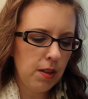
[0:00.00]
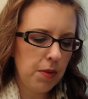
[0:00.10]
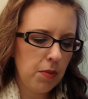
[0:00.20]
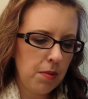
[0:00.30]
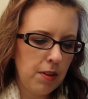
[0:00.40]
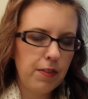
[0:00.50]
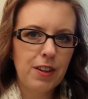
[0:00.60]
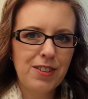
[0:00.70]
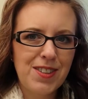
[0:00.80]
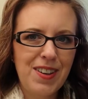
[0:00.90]
let me wipe my
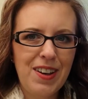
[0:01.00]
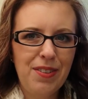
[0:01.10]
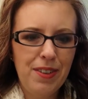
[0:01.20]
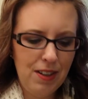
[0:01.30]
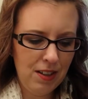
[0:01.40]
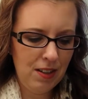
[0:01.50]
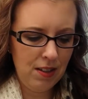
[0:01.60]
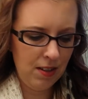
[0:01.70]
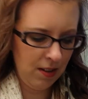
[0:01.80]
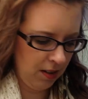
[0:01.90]
fingers off.
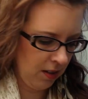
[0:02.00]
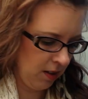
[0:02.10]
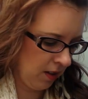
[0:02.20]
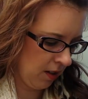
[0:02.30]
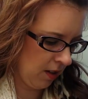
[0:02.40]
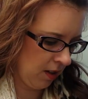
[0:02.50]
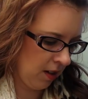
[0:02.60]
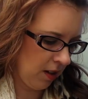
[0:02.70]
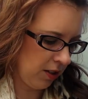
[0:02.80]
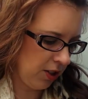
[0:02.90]

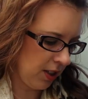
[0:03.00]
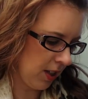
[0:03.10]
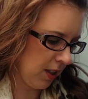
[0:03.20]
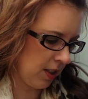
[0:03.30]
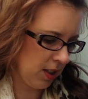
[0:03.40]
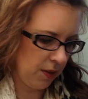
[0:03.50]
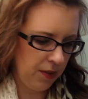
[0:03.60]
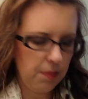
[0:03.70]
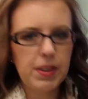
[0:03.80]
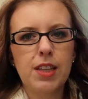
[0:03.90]
Should have done this
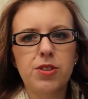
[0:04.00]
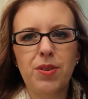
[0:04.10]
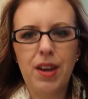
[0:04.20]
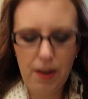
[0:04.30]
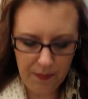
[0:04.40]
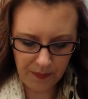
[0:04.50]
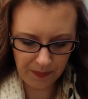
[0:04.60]
different, but that's okay.